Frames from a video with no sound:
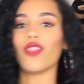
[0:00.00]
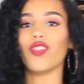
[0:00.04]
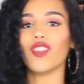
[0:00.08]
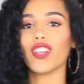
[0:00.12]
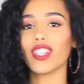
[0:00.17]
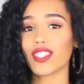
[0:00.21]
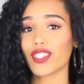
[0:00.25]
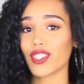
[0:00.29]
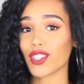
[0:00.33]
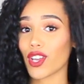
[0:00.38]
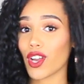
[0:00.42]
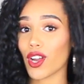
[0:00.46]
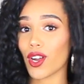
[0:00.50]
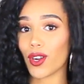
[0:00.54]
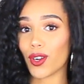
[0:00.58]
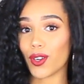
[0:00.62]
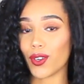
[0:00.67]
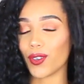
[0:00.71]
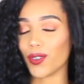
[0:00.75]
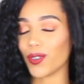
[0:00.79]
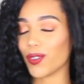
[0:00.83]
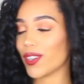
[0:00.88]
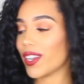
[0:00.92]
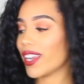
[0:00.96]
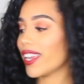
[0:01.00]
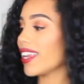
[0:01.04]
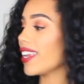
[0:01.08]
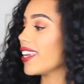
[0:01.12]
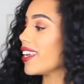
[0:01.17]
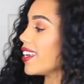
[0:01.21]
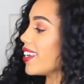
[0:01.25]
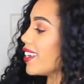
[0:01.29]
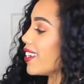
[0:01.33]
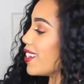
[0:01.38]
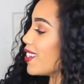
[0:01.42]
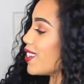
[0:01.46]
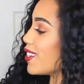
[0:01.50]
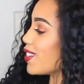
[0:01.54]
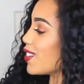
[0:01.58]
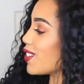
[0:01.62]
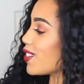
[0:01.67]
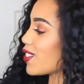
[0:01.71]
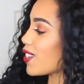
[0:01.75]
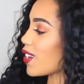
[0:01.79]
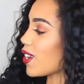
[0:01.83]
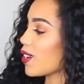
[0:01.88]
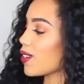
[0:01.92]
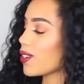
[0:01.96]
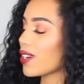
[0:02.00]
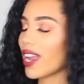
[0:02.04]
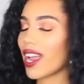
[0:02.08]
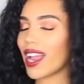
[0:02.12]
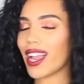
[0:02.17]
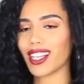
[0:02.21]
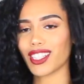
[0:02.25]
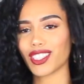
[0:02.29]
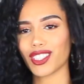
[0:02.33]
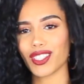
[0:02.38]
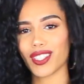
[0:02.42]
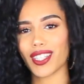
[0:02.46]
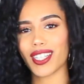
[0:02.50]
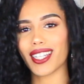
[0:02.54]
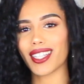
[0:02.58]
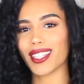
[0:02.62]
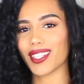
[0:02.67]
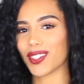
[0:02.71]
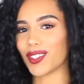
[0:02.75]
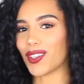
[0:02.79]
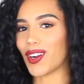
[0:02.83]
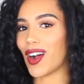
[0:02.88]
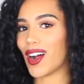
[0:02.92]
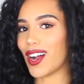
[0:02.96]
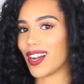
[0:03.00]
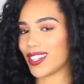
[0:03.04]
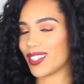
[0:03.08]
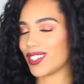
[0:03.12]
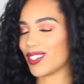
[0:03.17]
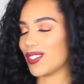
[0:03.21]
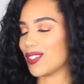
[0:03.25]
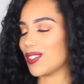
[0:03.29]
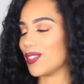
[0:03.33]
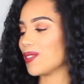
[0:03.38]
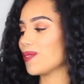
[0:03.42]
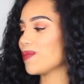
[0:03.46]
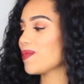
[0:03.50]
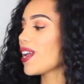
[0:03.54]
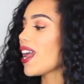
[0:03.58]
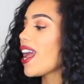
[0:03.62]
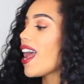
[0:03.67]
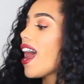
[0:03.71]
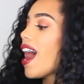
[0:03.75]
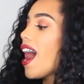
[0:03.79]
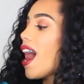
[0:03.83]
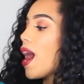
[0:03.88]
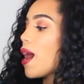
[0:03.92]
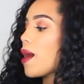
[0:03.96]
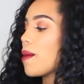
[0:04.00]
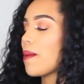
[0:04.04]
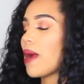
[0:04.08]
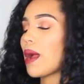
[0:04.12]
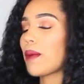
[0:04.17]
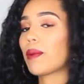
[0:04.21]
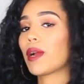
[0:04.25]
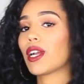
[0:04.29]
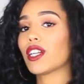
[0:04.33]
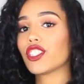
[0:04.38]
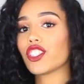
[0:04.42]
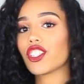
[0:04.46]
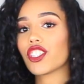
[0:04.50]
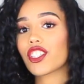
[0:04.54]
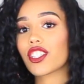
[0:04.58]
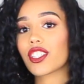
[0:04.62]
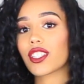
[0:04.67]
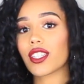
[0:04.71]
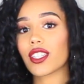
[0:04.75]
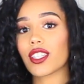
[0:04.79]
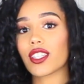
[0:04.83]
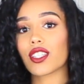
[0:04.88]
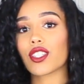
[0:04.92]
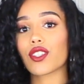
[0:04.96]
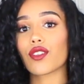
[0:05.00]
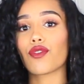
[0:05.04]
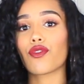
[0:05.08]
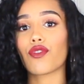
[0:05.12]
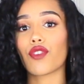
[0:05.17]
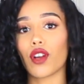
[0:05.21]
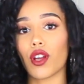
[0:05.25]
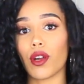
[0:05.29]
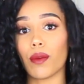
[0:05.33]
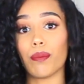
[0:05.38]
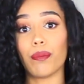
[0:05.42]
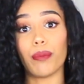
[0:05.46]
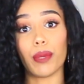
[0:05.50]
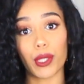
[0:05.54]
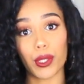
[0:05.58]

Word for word: This coat is actually a little awesome. I purchased this from